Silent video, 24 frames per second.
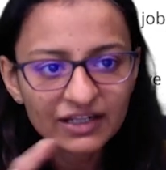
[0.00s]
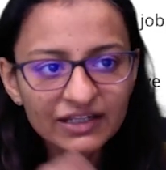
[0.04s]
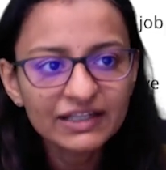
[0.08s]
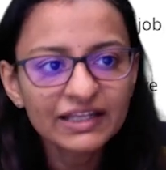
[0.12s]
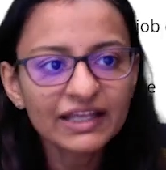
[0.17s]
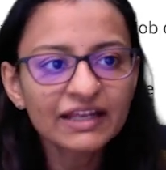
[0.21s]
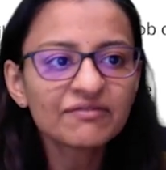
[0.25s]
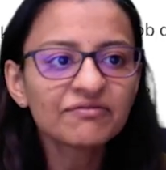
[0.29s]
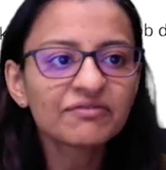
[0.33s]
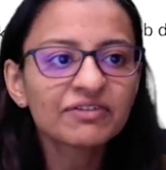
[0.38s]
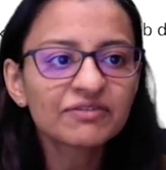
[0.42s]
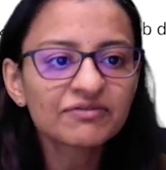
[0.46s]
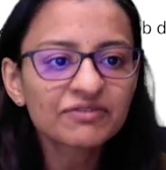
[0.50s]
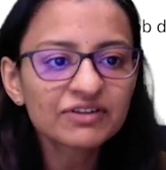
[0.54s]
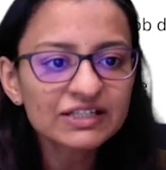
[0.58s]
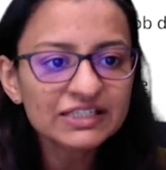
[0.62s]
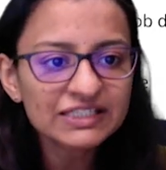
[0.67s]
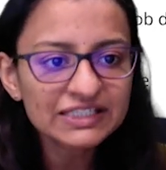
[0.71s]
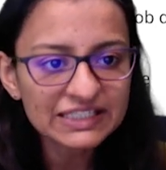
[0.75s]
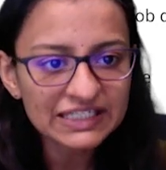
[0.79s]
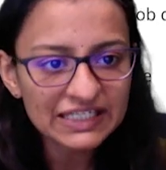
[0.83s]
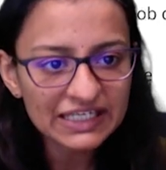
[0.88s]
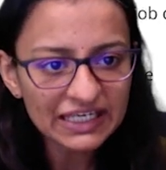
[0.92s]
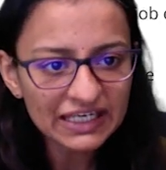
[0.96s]
then we will
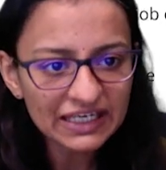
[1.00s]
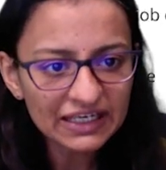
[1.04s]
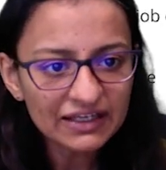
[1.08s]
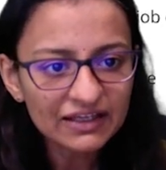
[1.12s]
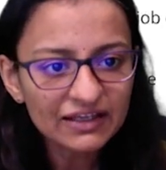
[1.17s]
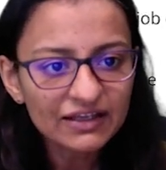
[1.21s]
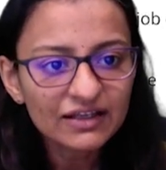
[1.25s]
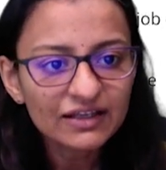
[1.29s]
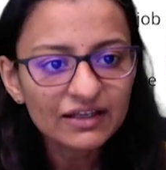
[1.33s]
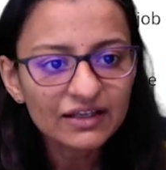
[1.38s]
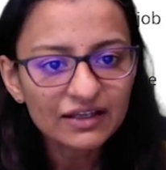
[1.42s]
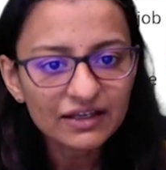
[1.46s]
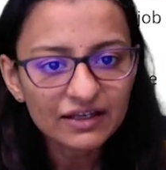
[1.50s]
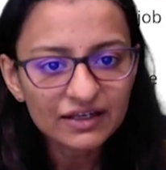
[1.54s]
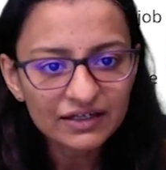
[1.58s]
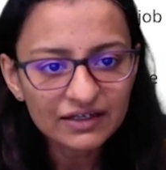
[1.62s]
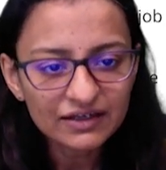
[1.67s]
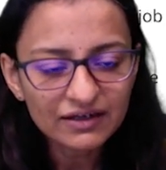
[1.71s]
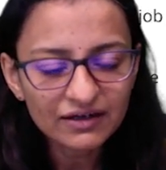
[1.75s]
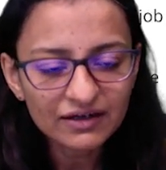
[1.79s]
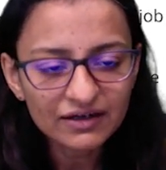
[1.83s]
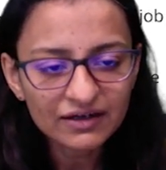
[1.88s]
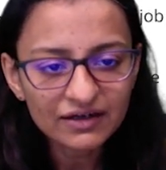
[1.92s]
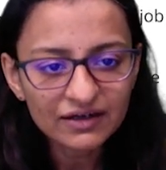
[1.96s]
see
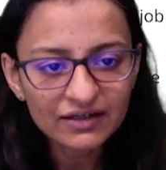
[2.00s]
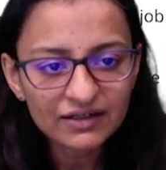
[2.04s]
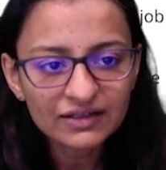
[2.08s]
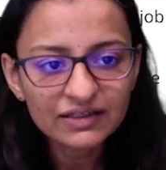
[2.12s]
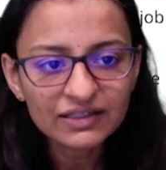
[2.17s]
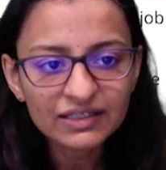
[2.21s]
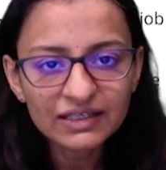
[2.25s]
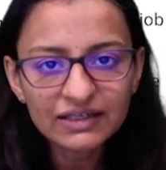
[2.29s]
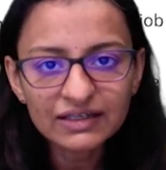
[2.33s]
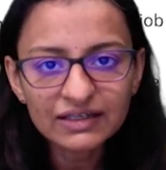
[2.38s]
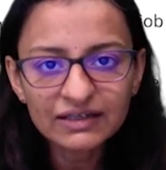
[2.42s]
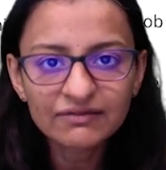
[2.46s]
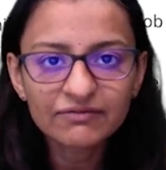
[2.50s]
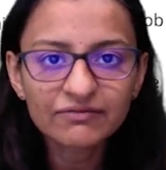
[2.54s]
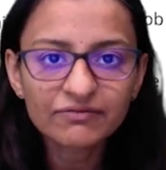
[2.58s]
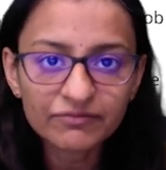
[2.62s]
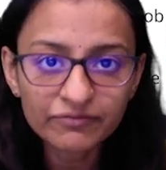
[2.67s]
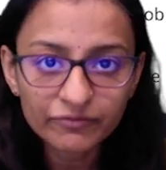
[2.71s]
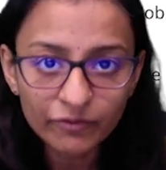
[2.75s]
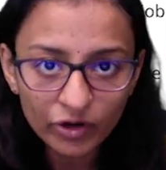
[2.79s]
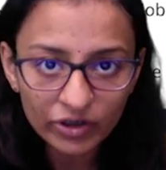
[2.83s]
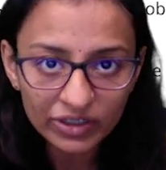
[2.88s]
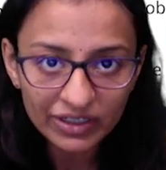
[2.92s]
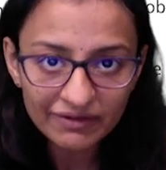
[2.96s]
it, the
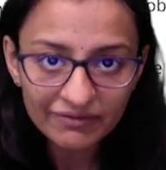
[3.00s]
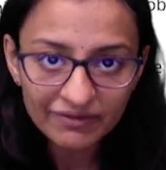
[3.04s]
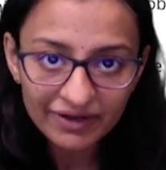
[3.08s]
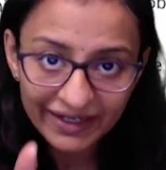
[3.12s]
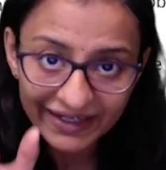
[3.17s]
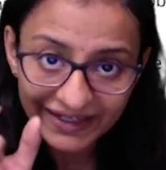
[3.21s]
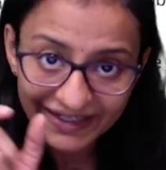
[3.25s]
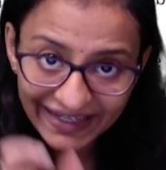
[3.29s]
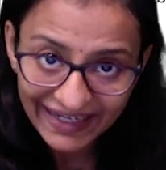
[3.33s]
whatever